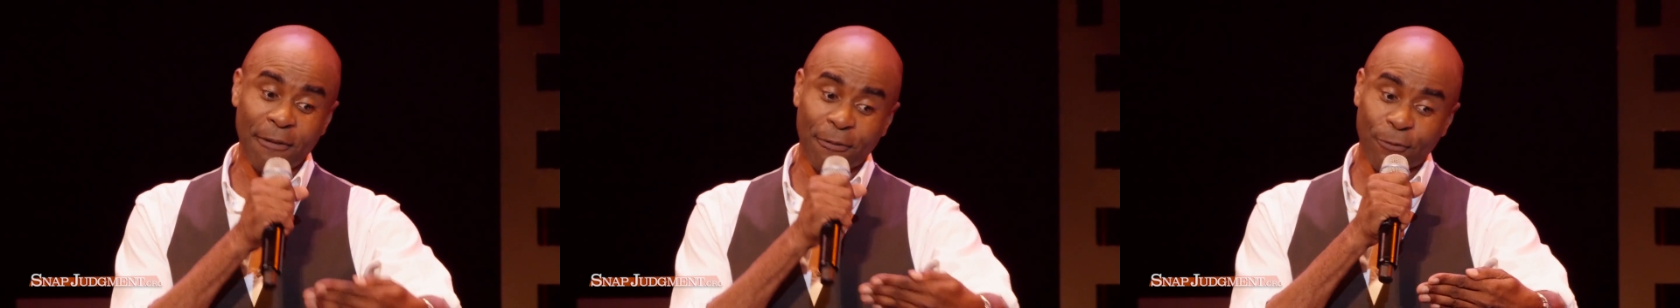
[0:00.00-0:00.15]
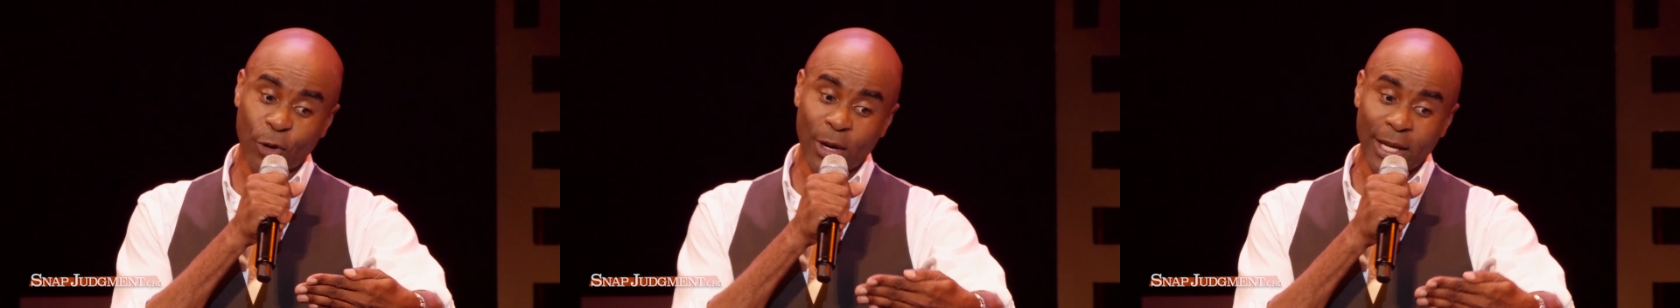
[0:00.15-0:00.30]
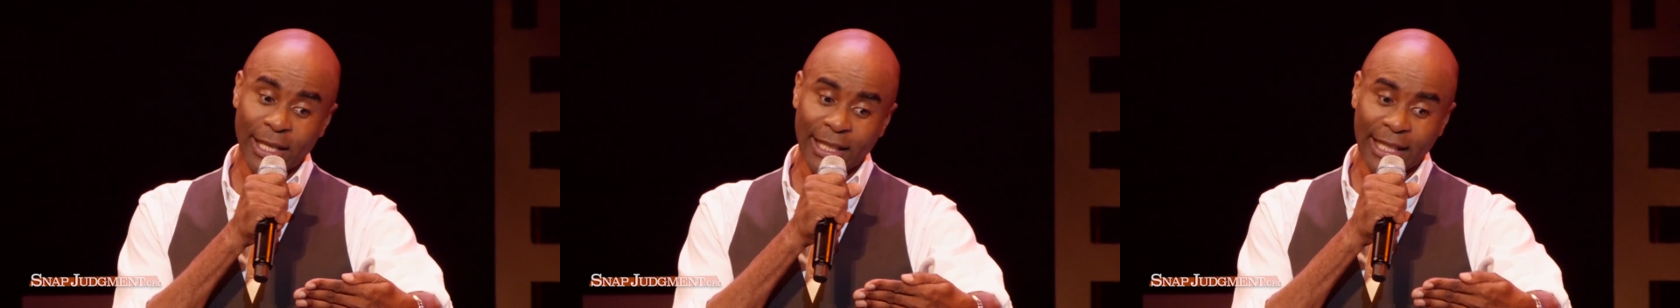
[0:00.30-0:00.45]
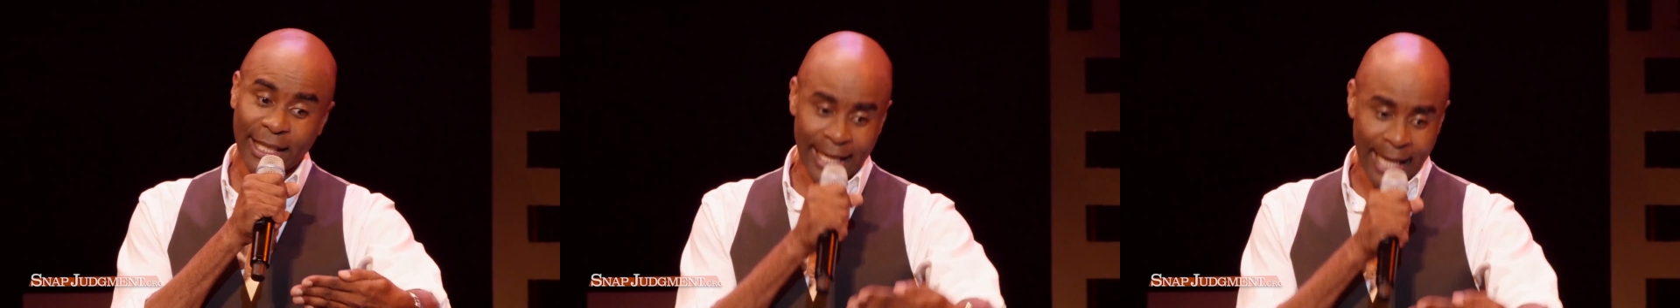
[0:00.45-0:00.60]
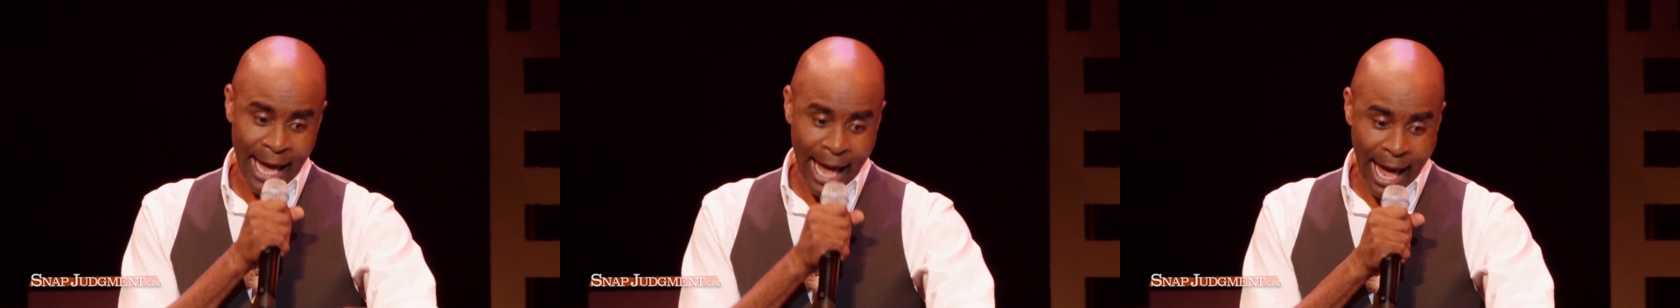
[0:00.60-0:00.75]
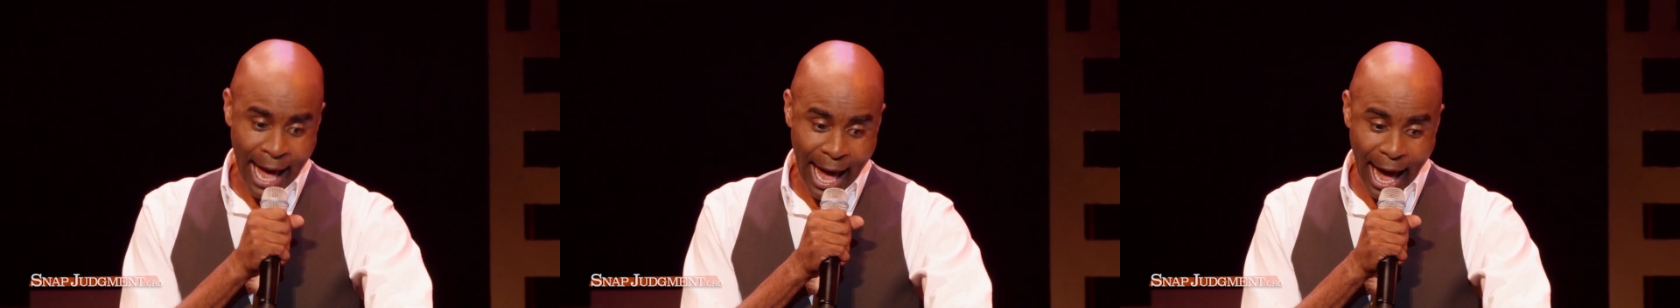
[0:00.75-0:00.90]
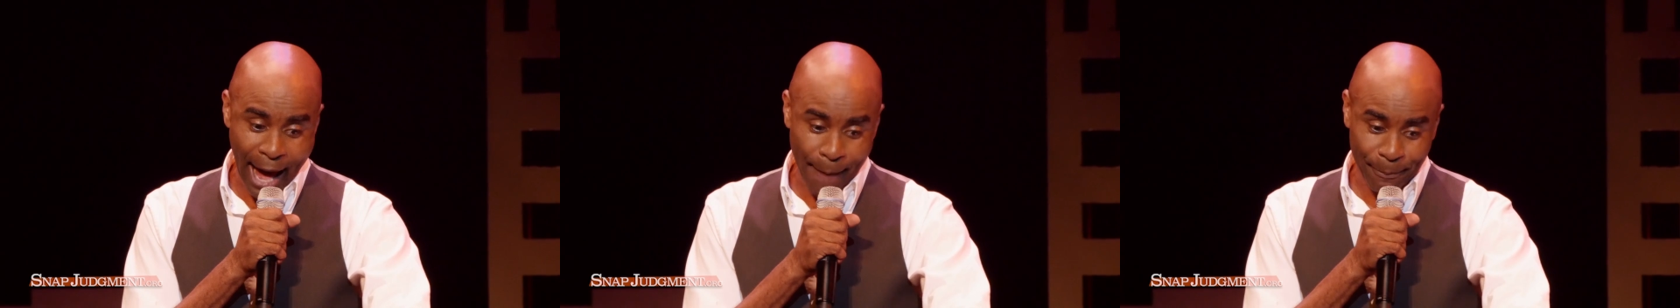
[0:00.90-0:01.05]
friendly,
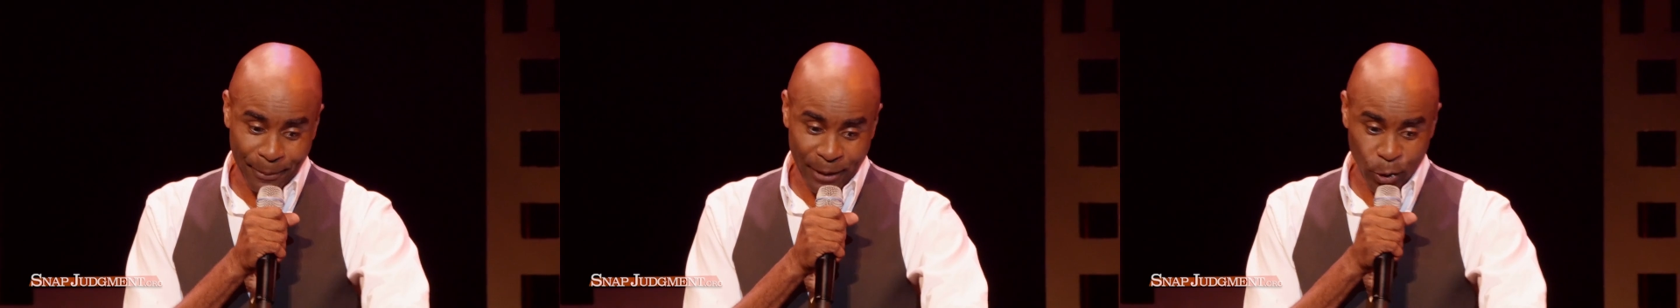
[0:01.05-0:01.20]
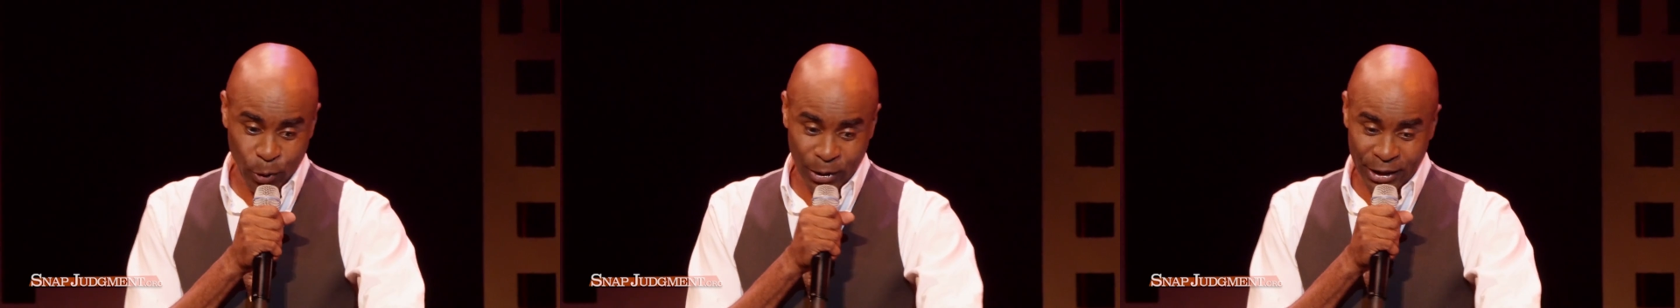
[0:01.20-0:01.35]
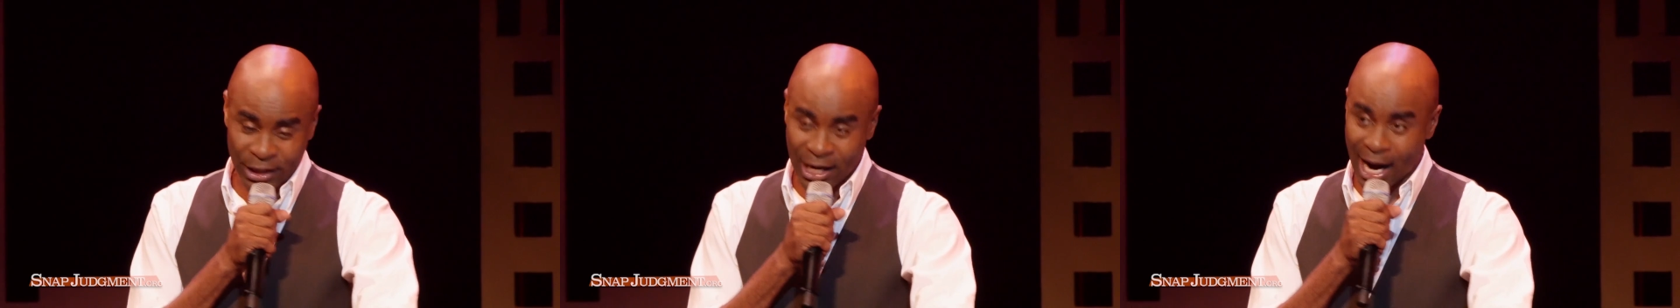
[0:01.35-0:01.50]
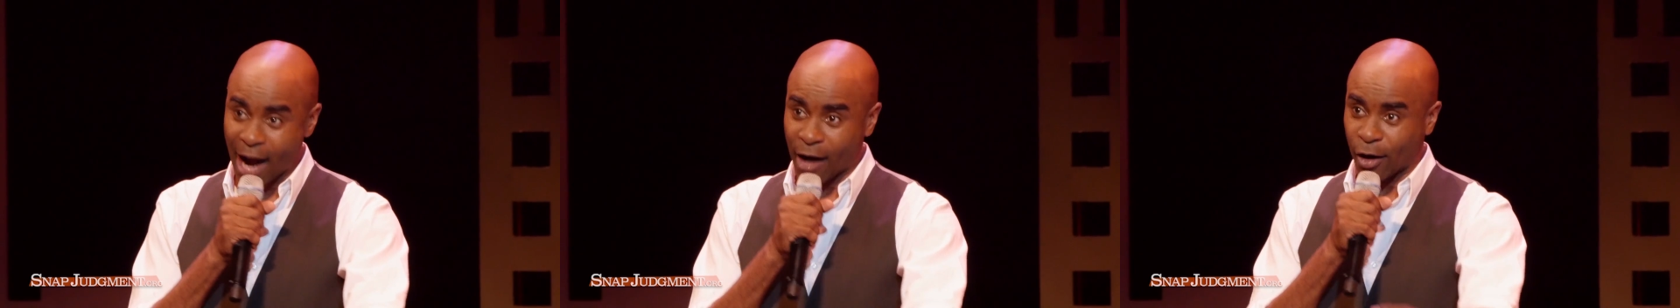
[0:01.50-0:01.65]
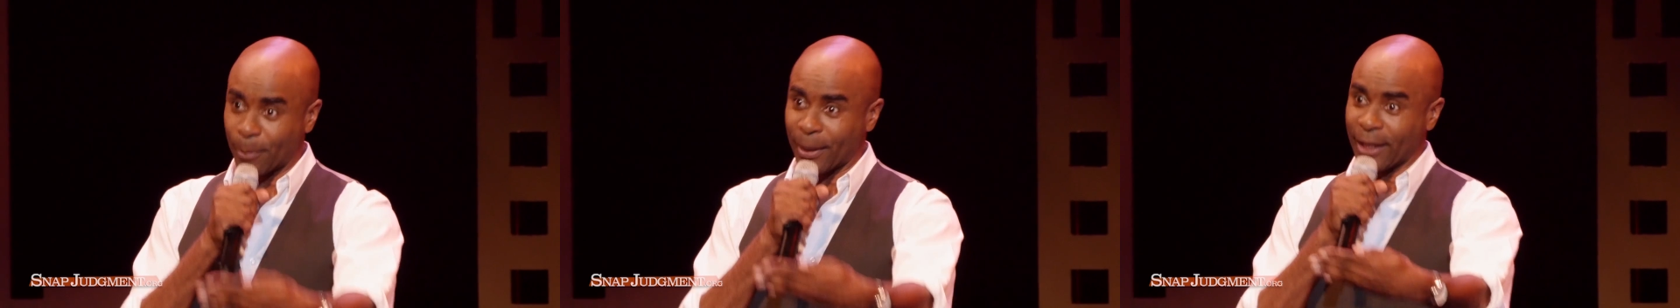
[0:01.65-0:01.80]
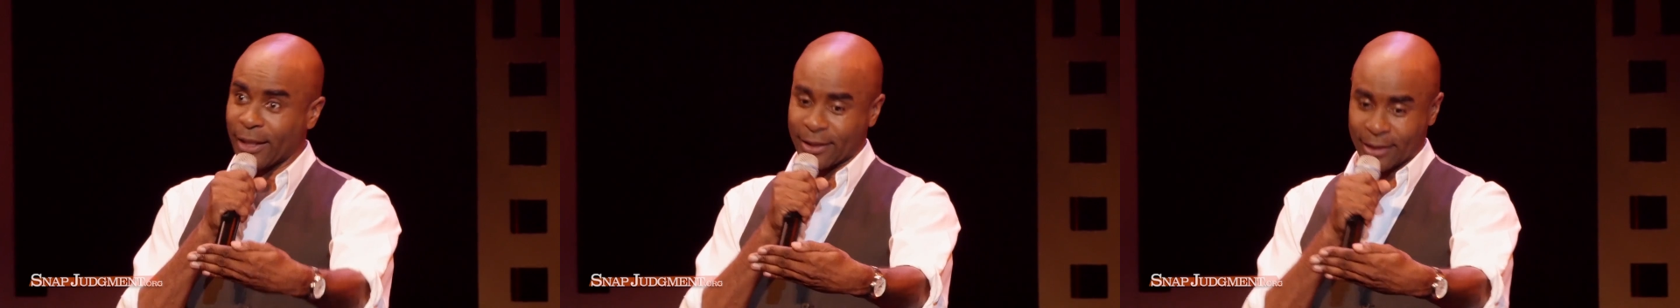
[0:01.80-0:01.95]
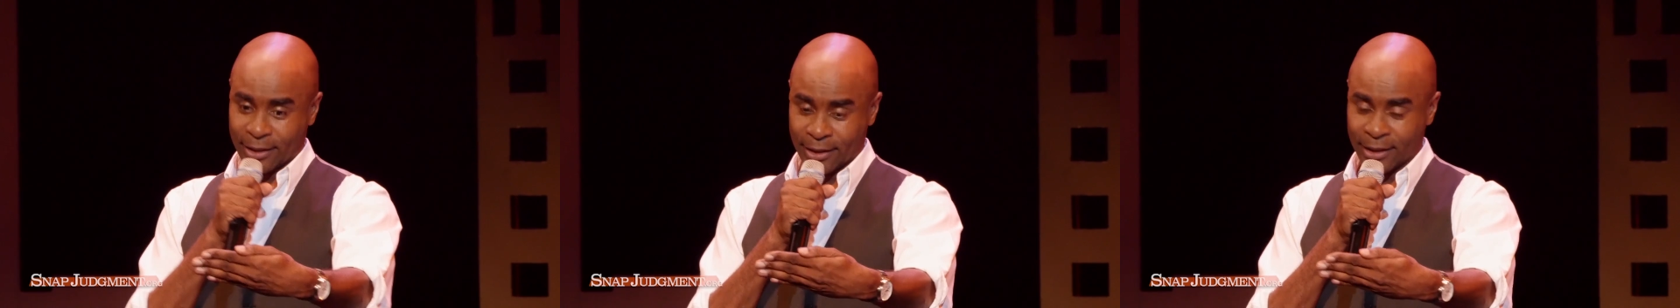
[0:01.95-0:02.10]
happy
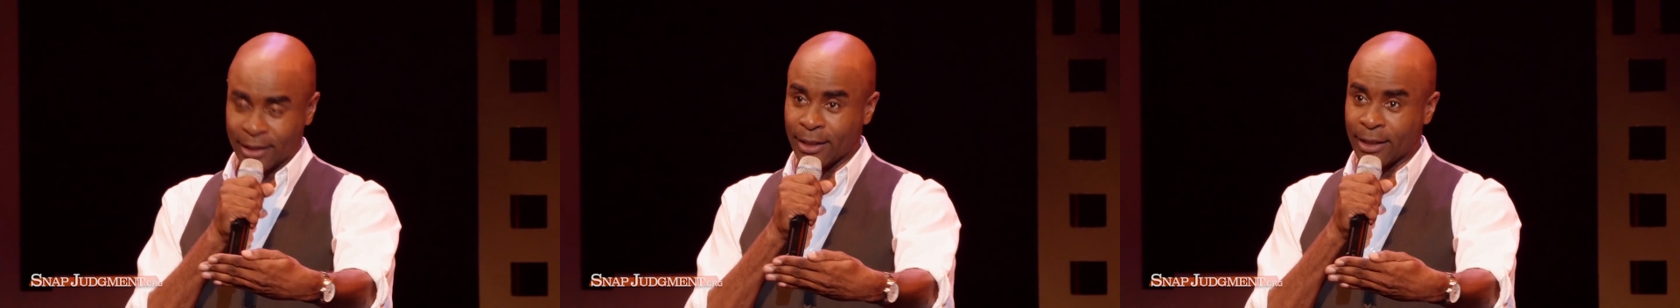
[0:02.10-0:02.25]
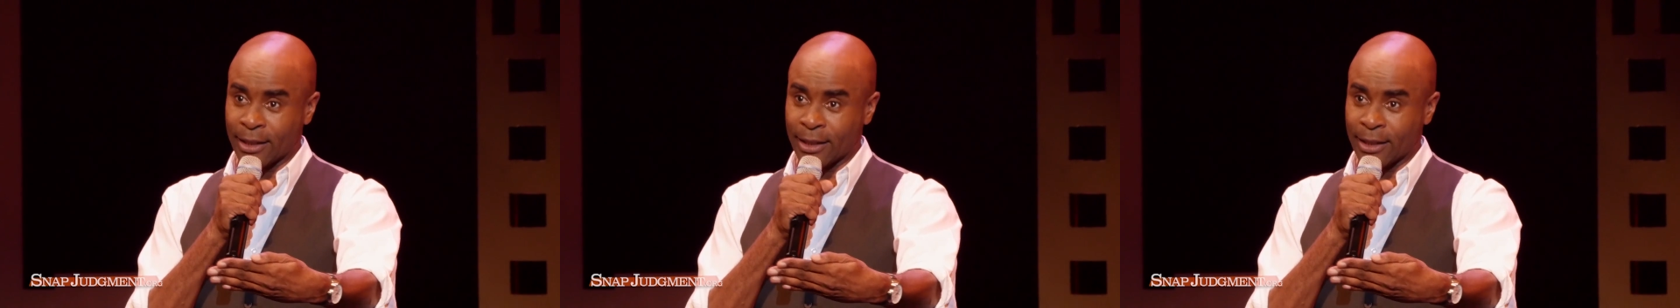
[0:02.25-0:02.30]
retirement.